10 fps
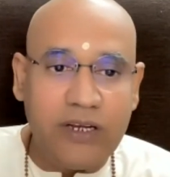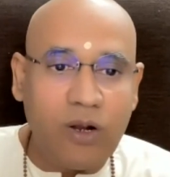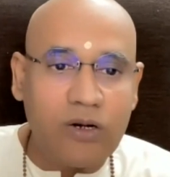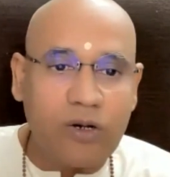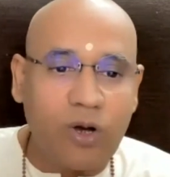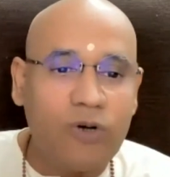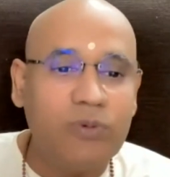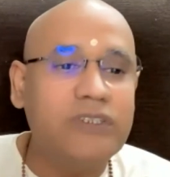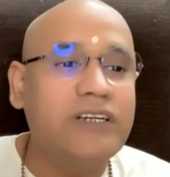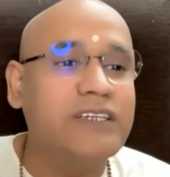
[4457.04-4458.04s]
not talk
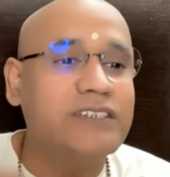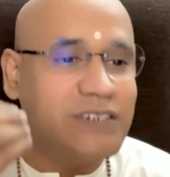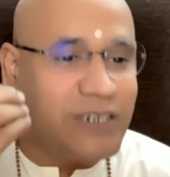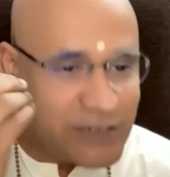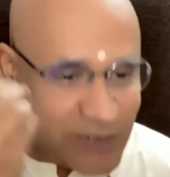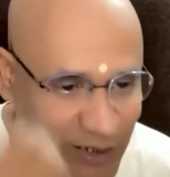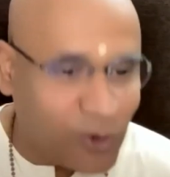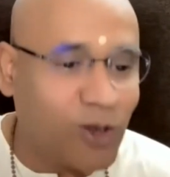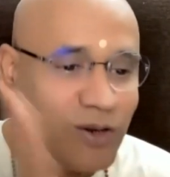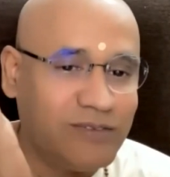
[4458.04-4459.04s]
about the destination at
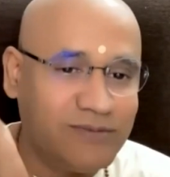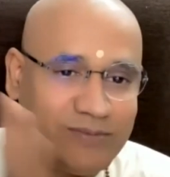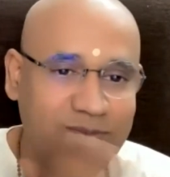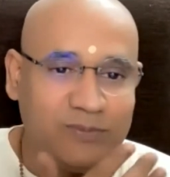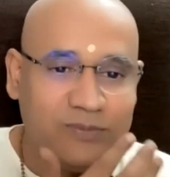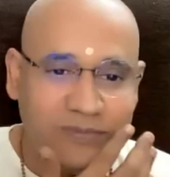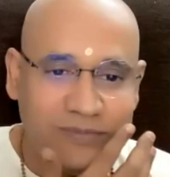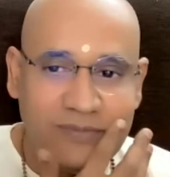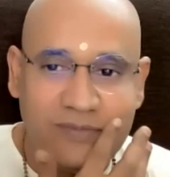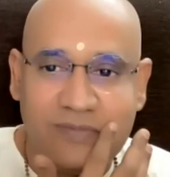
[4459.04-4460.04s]
all.
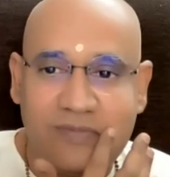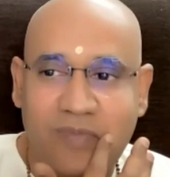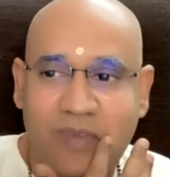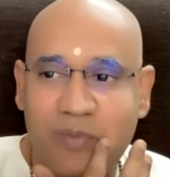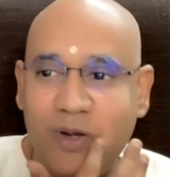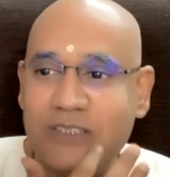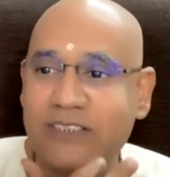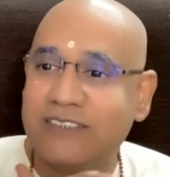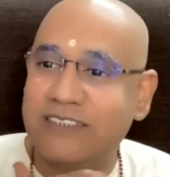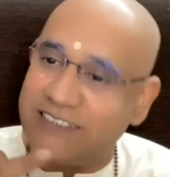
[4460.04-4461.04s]
Because
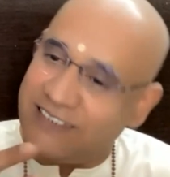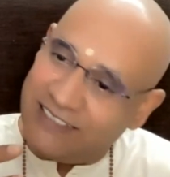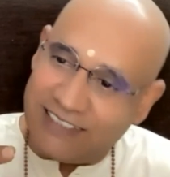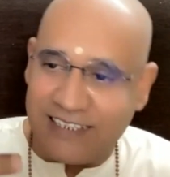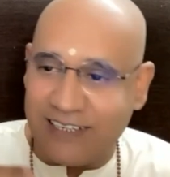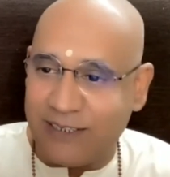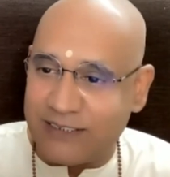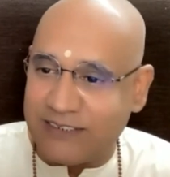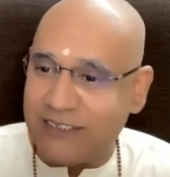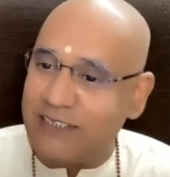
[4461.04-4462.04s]
it's the
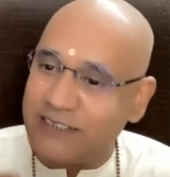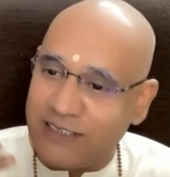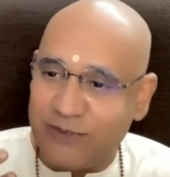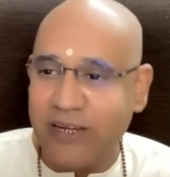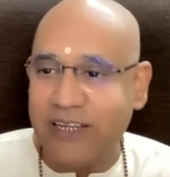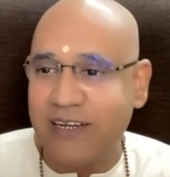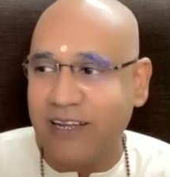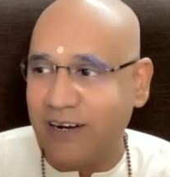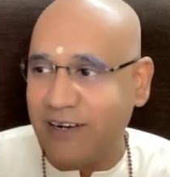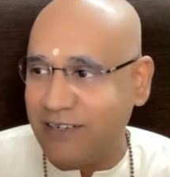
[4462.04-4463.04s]
destination is very
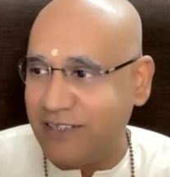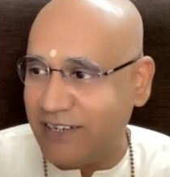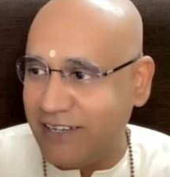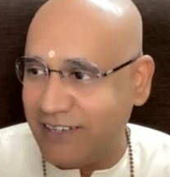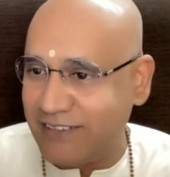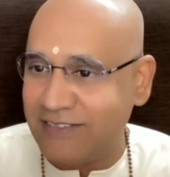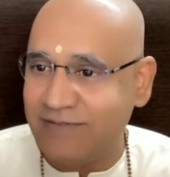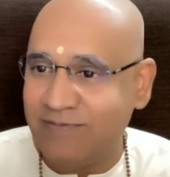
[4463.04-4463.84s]
clear already. Clear.